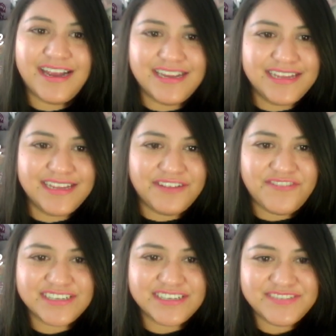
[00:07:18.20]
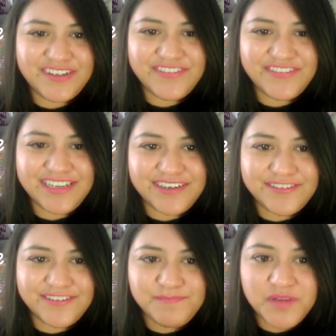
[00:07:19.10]

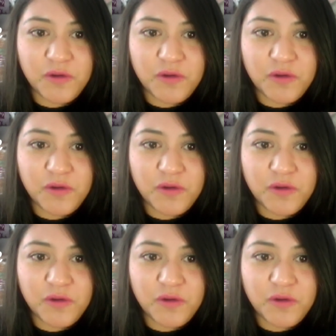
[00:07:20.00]
[no speech]